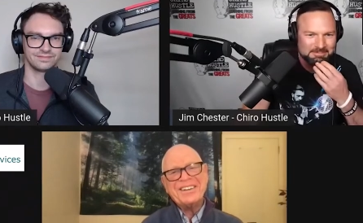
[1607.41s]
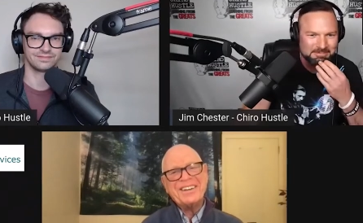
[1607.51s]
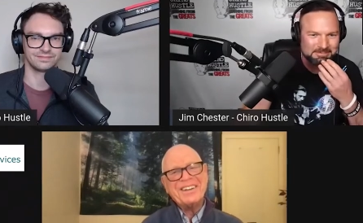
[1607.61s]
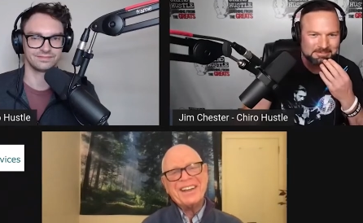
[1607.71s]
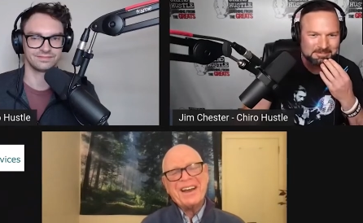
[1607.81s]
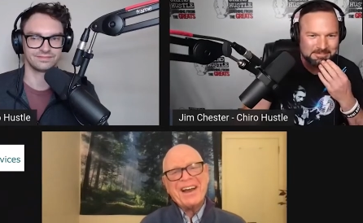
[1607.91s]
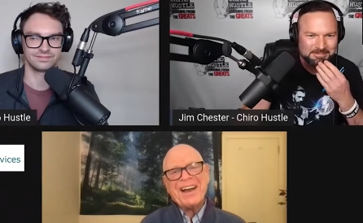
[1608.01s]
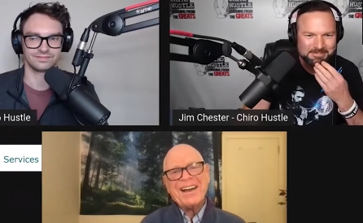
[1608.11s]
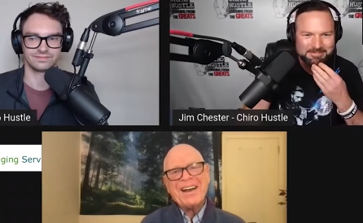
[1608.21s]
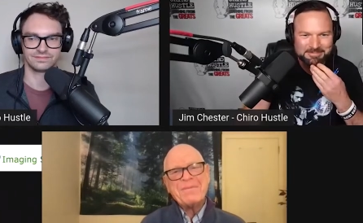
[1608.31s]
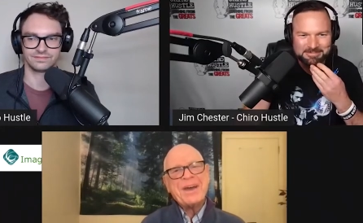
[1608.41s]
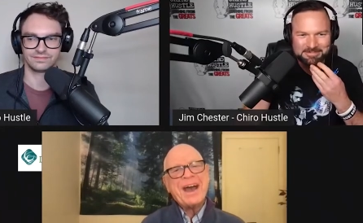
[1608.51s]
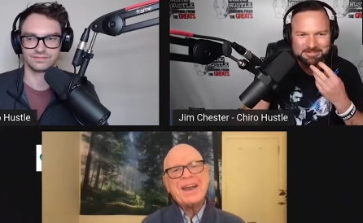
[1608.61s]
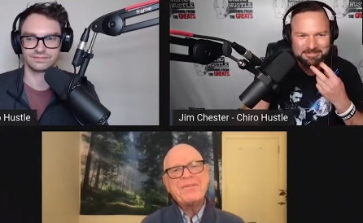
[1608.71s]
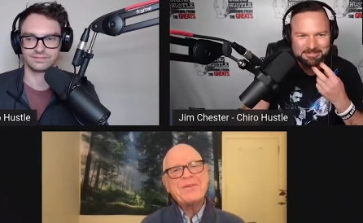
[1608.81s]
Speaker 1: know, I, I, I've
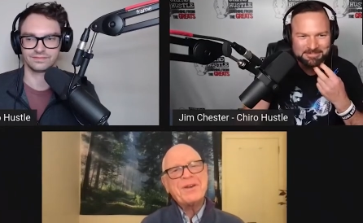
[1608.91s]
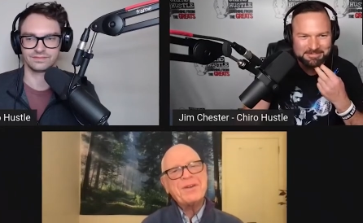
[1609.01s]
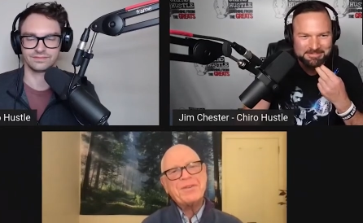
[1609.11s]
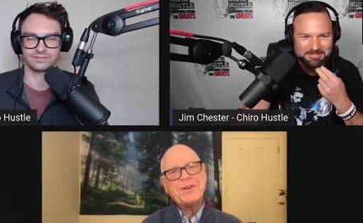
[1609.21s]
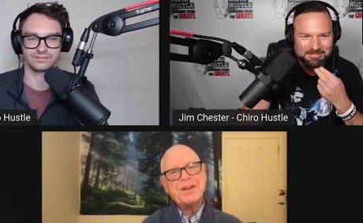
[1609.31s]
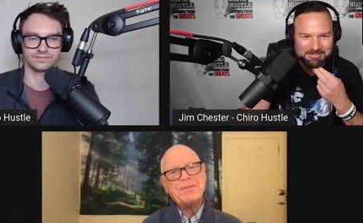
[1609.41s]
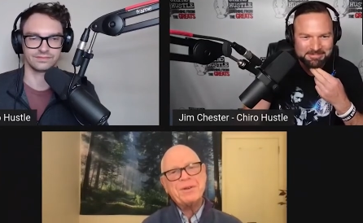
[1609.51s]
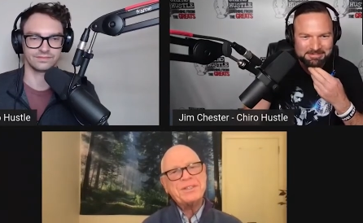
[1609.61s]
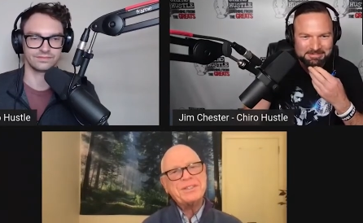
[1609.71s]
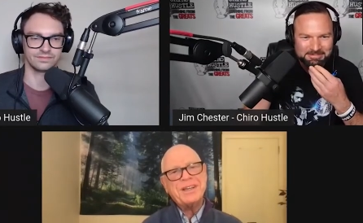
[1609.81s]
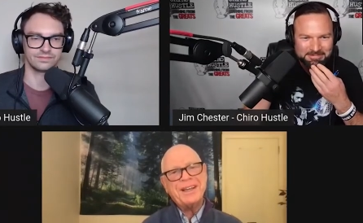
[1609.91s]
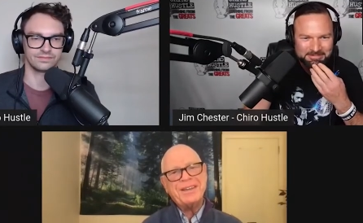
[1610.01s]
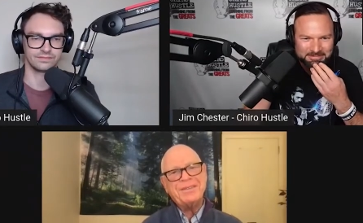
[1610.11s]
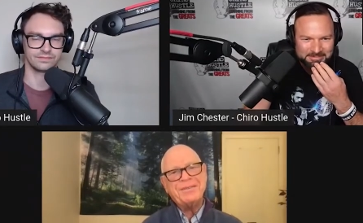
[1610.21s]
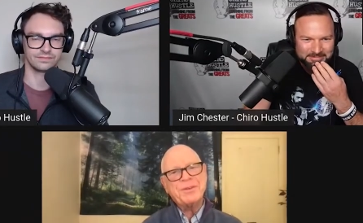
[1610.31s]
had a very, very rich
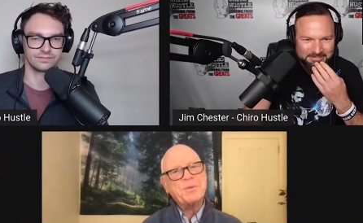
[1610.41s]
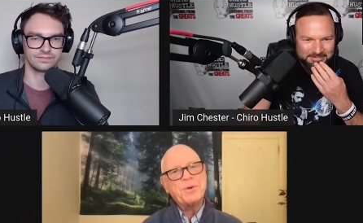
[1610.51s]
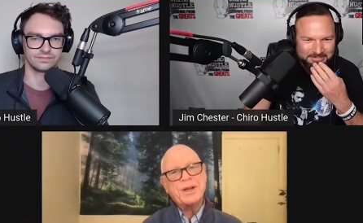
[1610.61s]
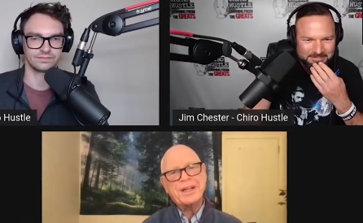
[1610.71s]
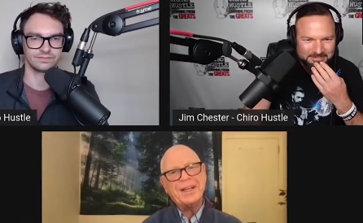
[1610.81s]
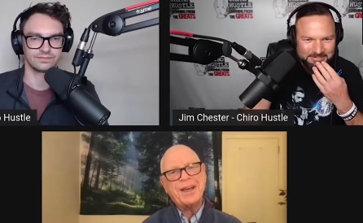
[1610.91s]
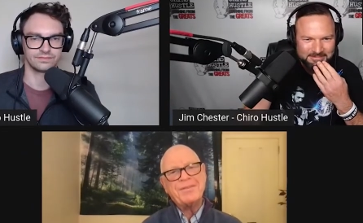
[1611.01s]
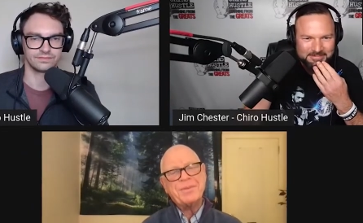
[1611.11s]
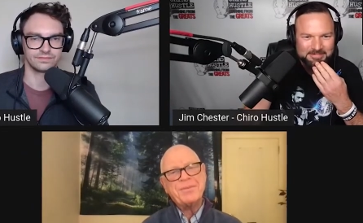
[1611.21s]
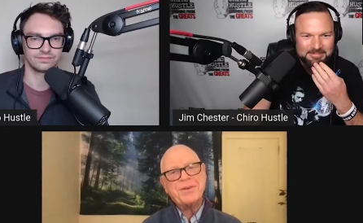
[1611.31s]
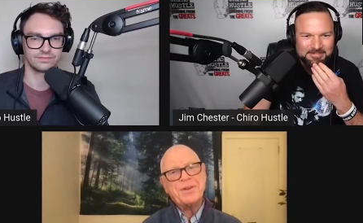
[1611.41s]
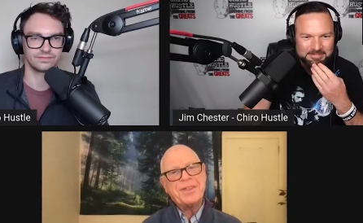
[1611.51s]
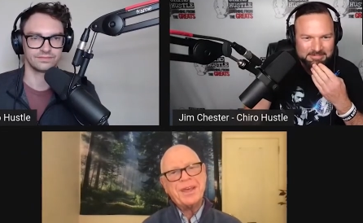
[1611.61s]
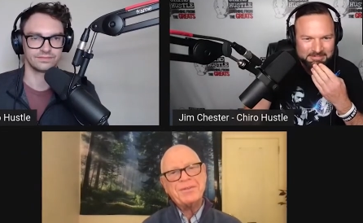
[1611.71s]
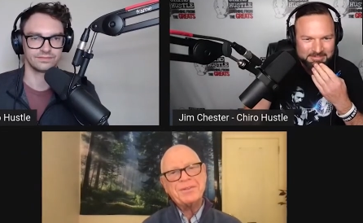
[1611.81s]
and rewarding life. I'm very
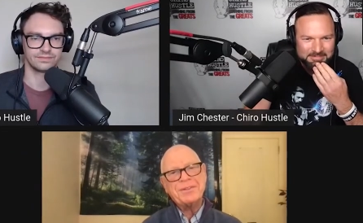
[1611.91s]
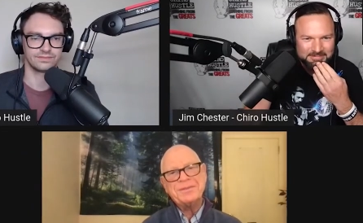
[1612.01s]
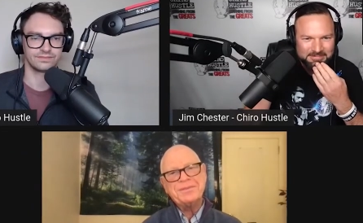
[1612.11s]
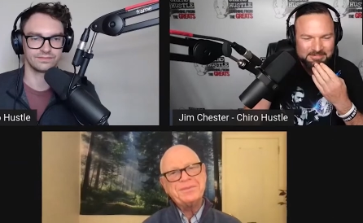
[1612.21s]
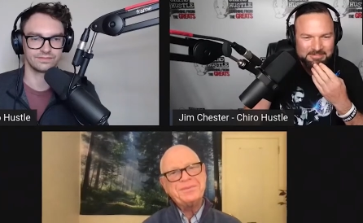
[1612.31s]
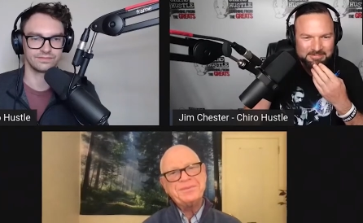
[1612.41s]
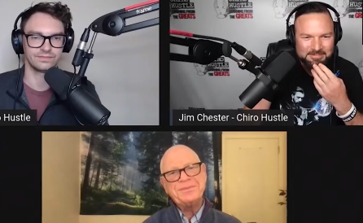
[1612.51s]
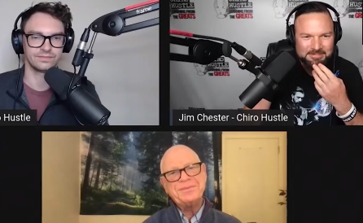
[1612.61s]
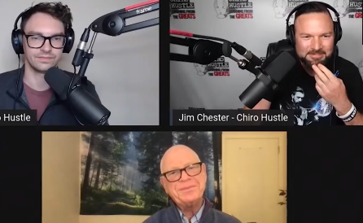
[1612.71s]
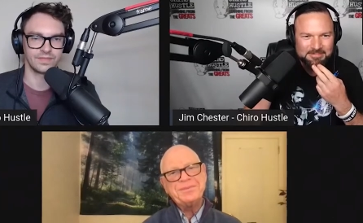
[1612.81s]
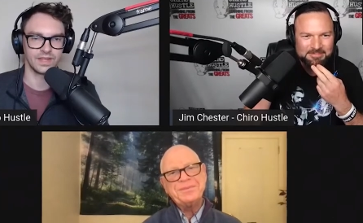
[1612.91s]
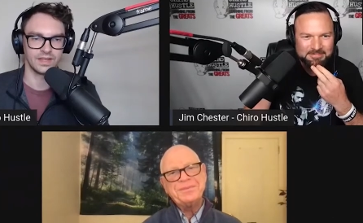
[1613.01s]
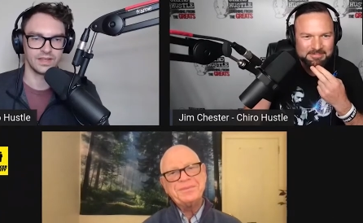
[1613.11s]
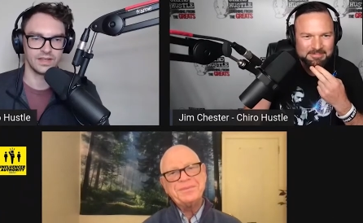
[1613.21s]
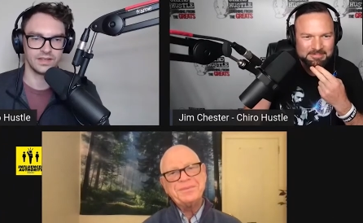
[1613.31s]
thankful.
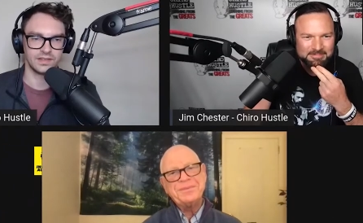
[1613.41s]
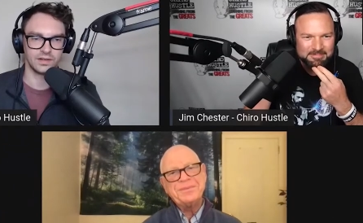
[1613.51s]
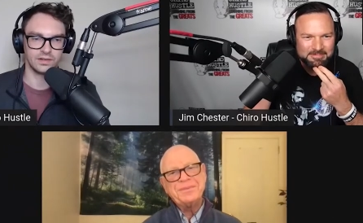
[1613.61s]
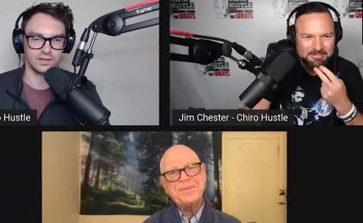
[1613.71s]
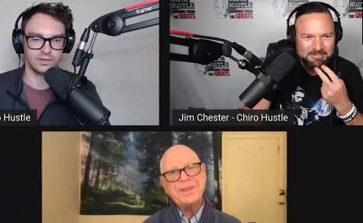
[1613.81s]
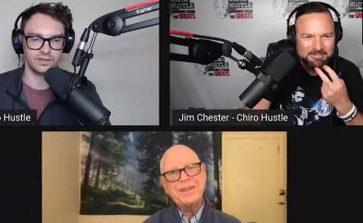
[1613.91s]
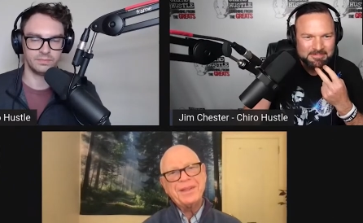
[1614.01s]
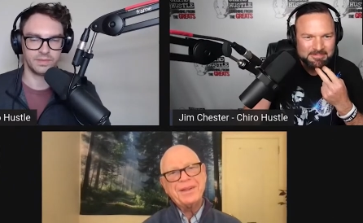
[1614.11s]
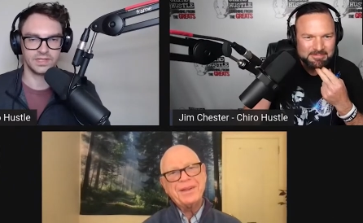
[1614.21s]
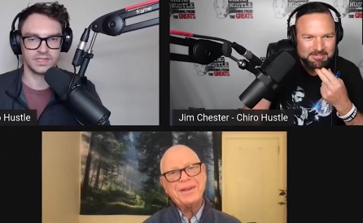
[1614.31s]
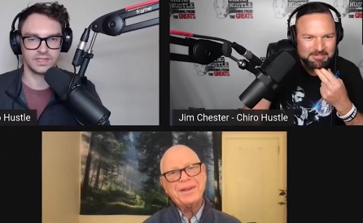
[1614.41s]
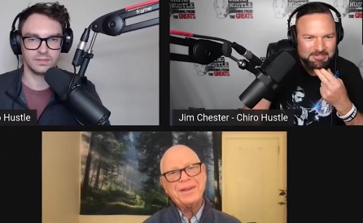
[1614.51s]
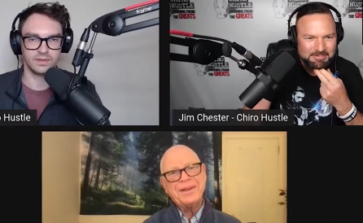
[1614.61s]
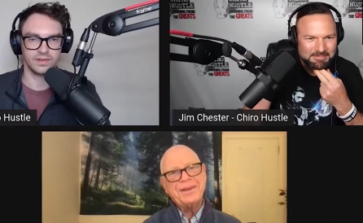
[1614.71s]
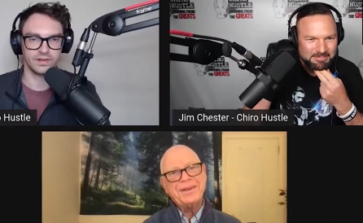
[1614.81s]
Speaker 2: So who have been
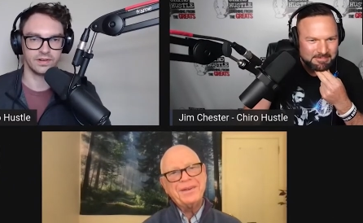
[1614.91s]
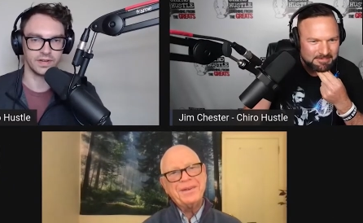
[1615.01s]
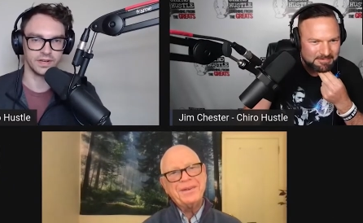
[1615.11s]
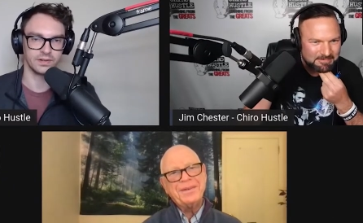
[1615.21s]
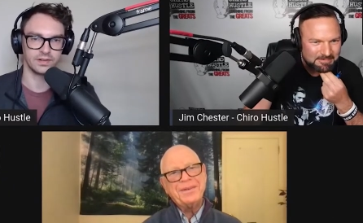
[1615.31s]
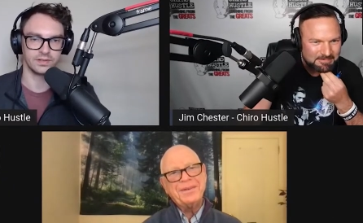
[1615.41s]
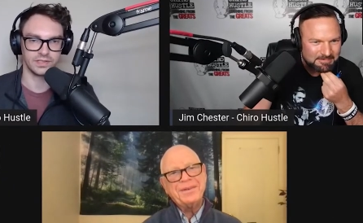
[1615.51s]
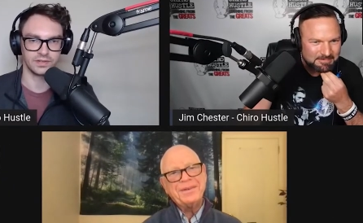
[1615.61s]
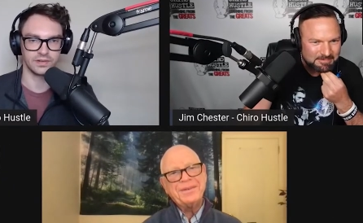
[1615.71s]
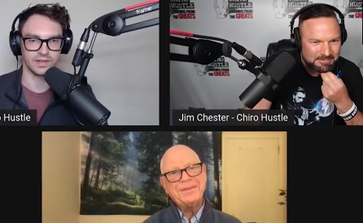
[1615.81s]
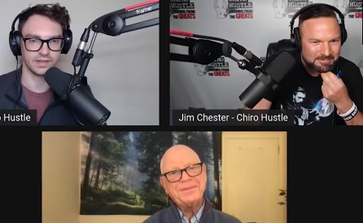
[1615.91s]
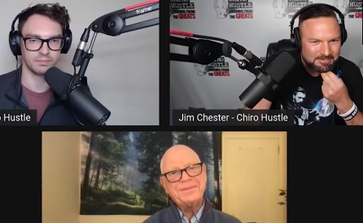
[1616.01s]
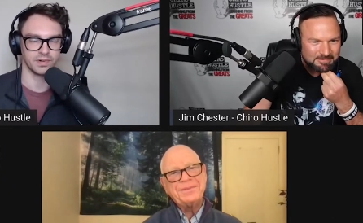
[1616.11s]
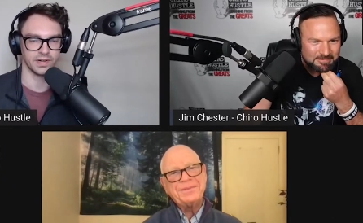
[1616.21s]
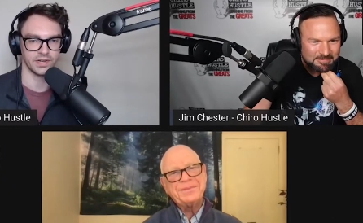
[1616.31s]
some of your heroes or
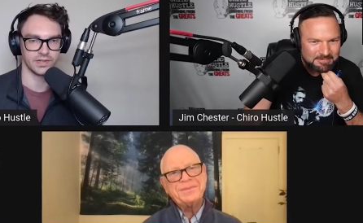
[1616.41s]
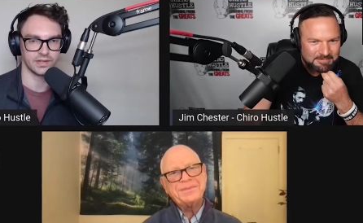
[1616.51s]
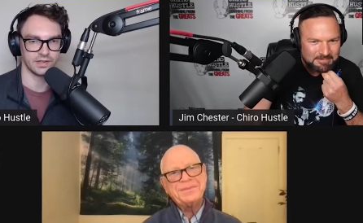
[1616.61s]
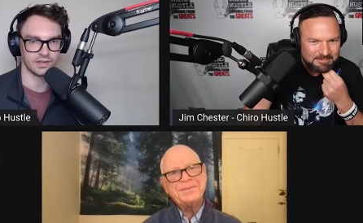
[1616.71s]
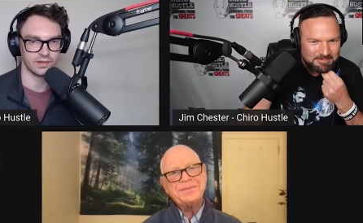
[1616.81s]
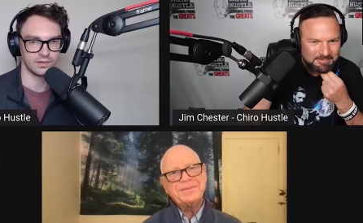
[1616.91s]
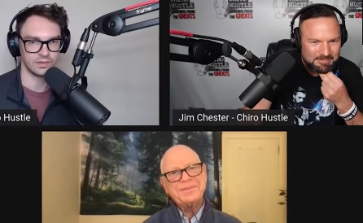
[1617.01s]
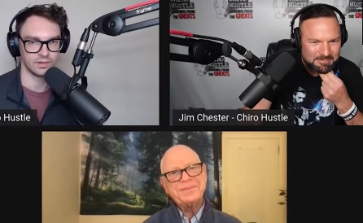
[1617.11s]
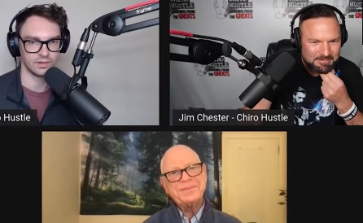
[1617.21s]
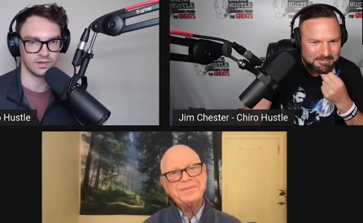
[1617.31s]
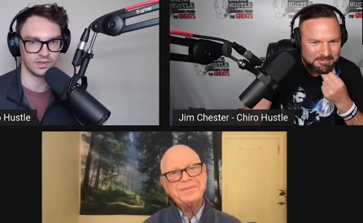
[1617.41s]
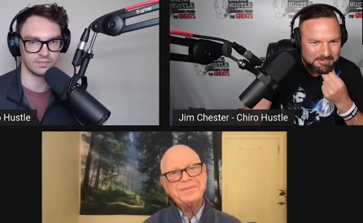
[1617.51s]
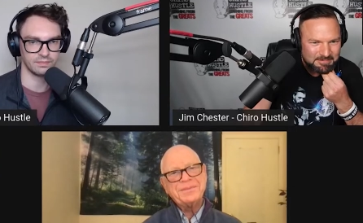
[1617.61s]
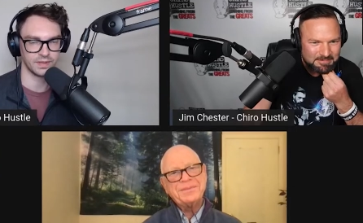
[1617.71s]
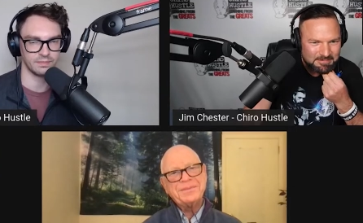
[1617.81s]
inspirations? Who, who are
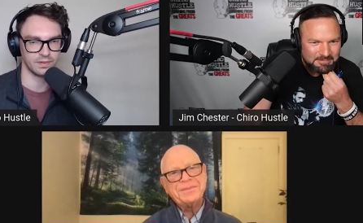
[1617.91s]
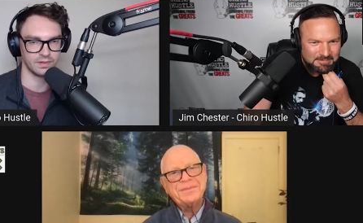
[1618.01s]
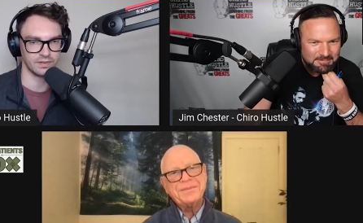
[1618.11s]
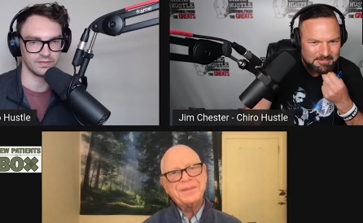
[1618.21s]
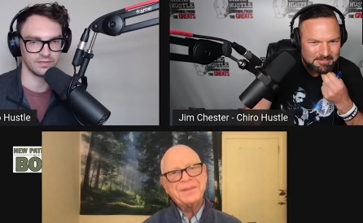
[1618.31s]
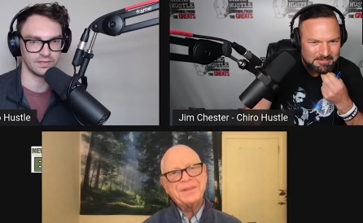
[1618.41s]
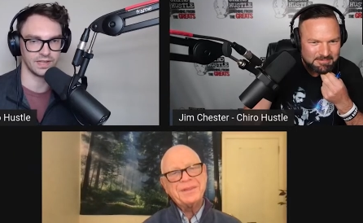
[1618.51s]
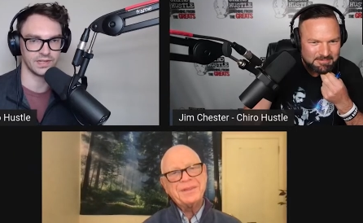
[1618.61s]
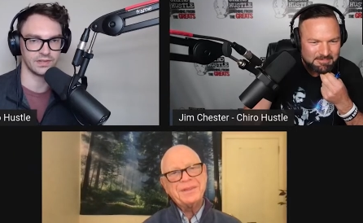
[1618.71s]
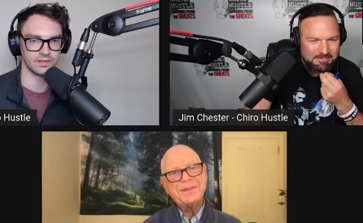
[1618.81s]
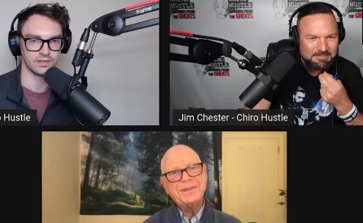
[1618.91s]
some people who have led you